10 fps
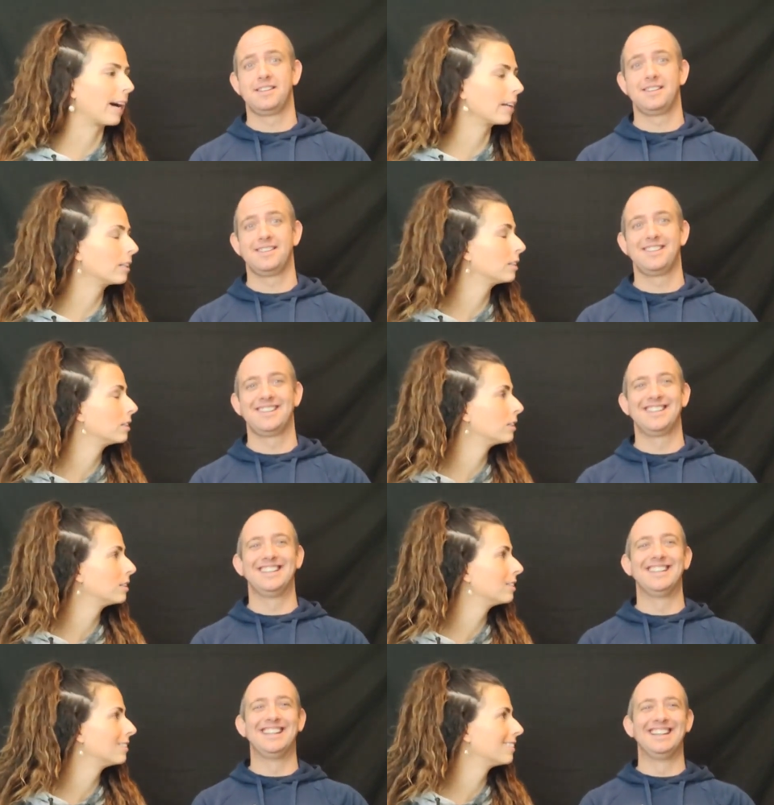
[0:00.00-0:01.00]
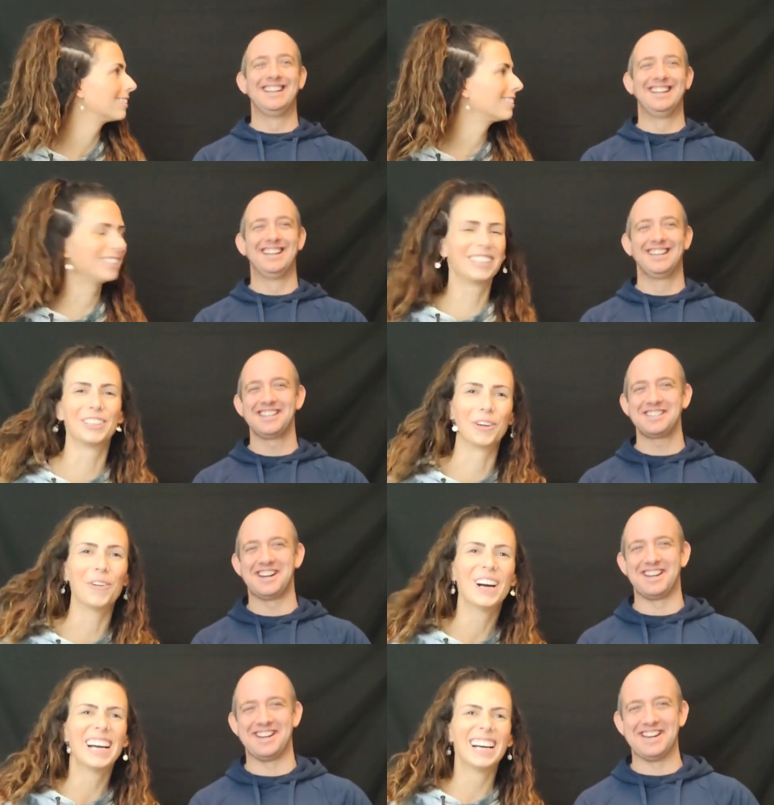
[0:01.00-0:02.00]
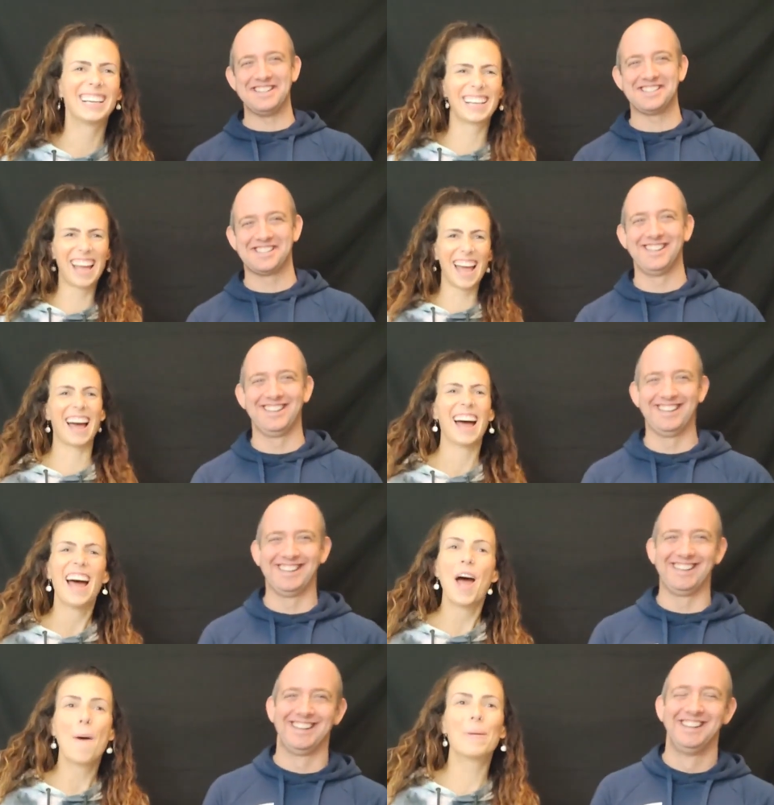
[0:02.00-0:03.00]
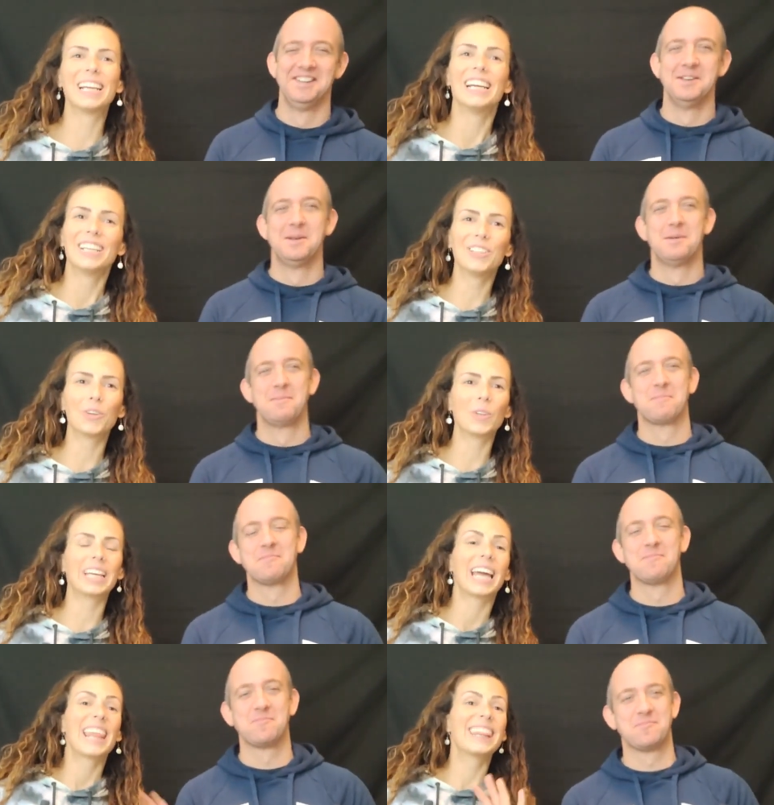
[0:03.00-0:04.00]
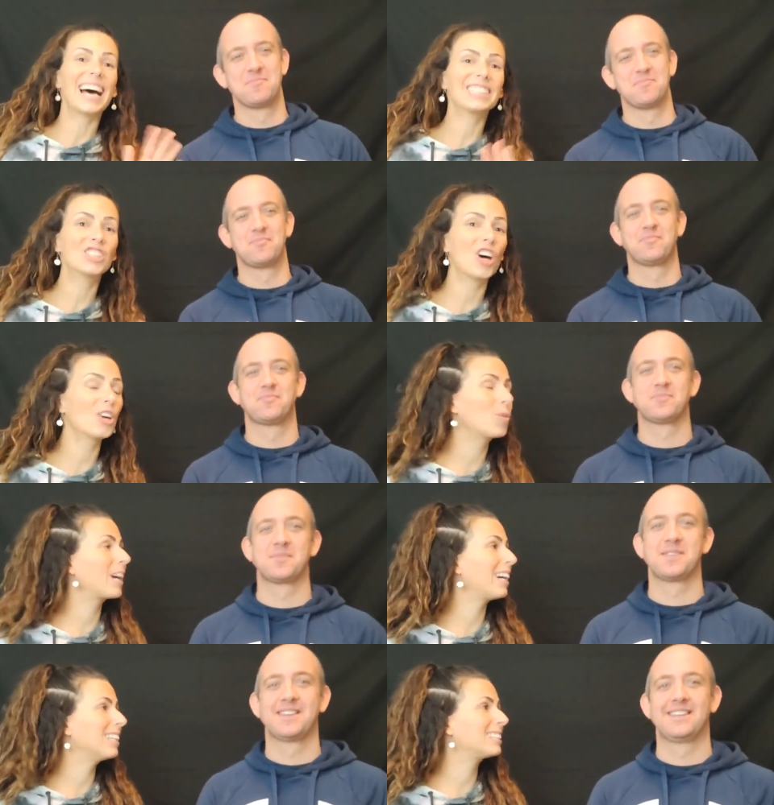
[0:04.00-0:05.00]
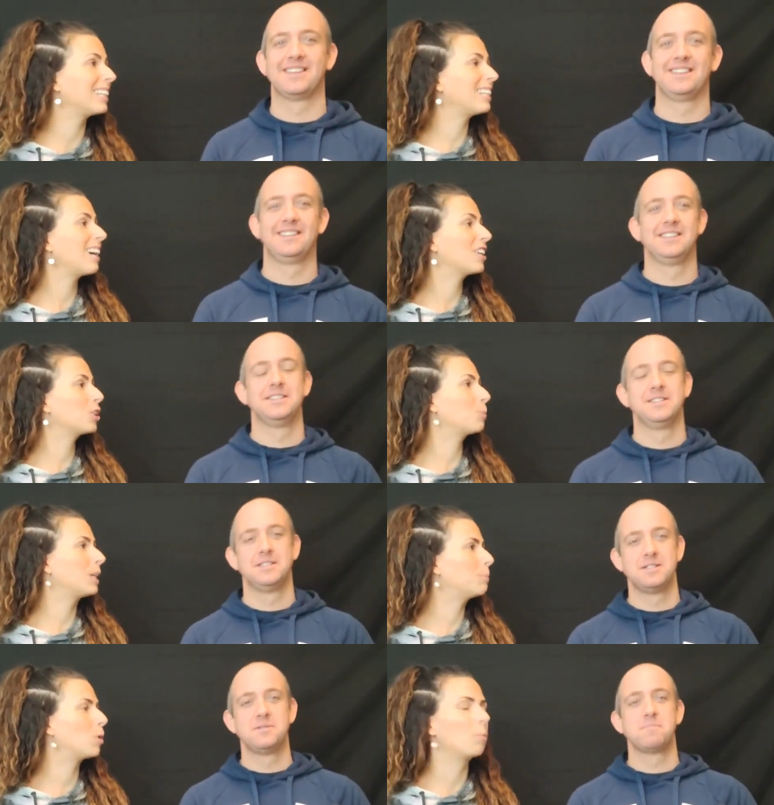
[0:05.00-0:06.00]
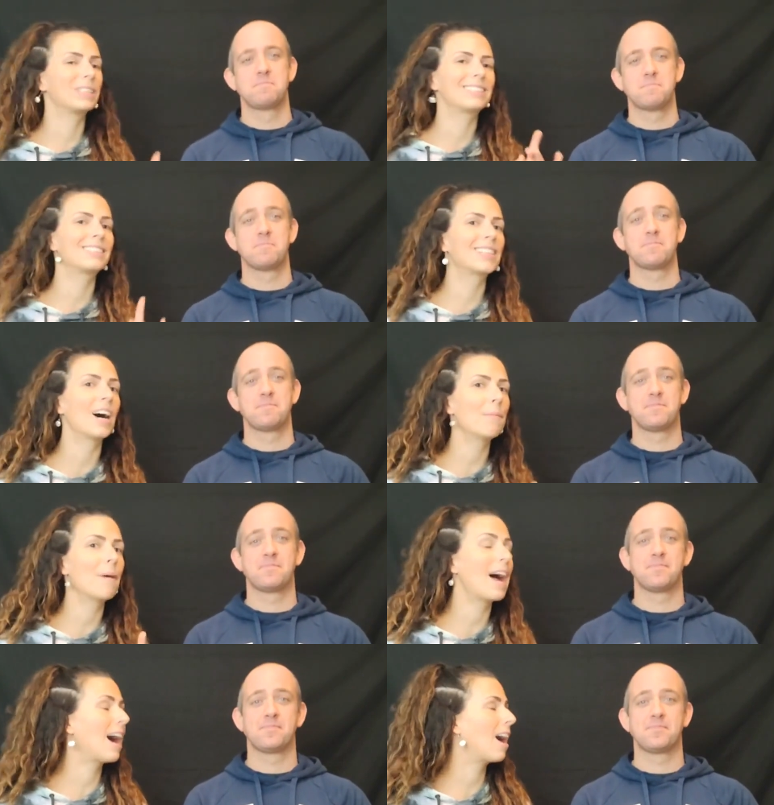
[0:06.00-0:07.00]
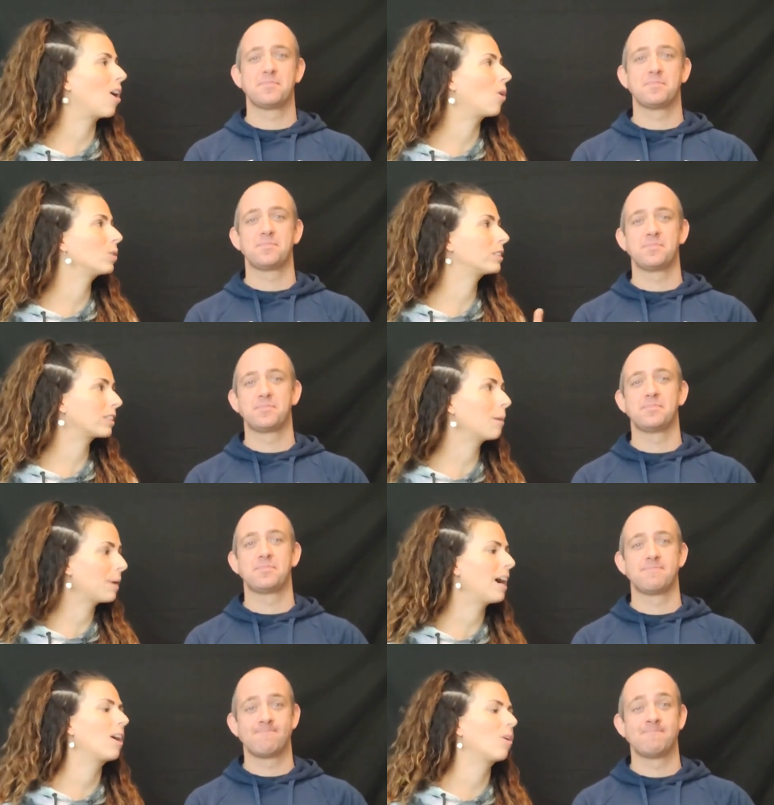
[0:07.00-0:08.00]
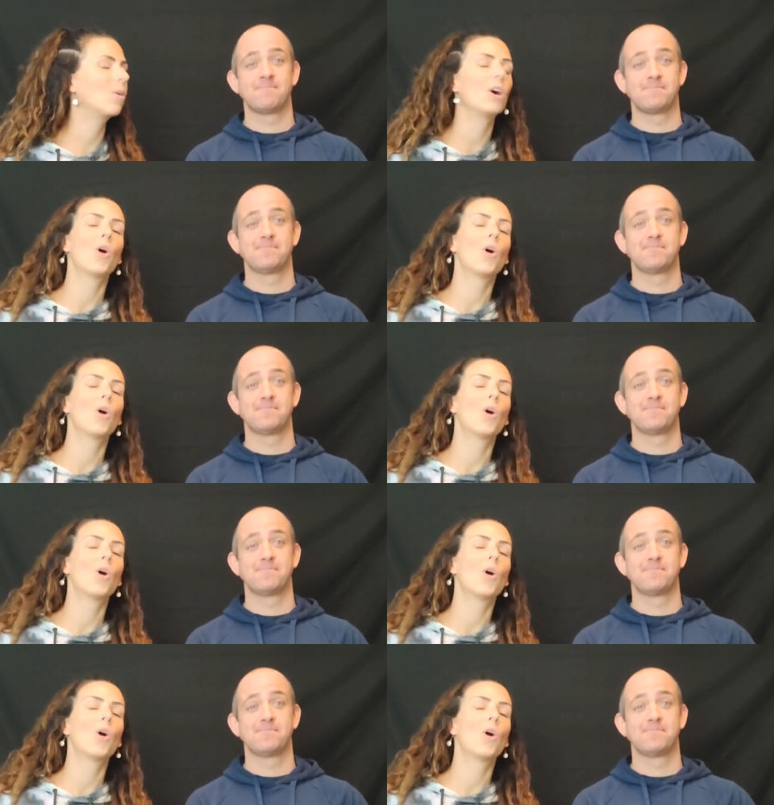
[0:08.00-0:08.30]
Speaker 1: fat? That's not nice. But, like, that's not okay to say to other people, but somehow,